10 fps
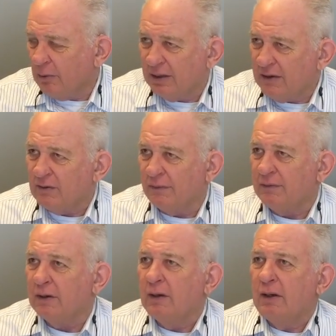But even
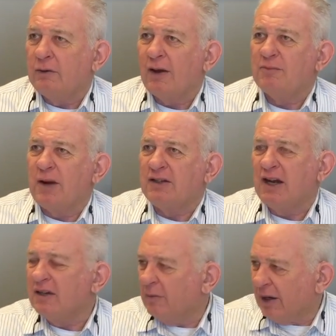if you haven't
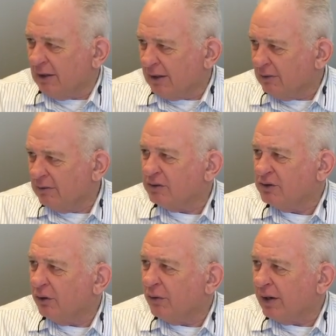maintained them lately, they're
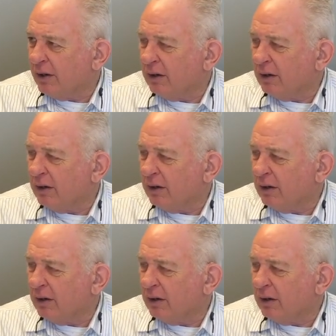still there.